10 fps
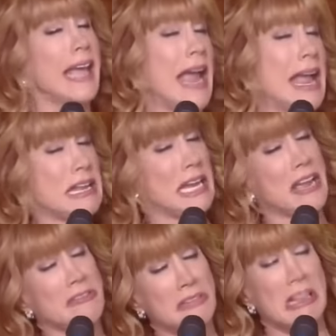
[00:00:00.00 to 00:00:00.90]
Candy,
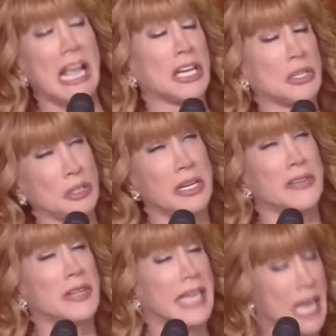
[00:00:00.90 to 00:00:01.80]
I feel like you don't
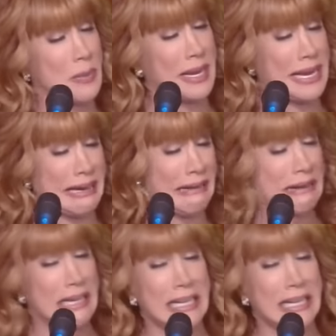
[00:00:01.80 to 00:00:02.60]
even get me.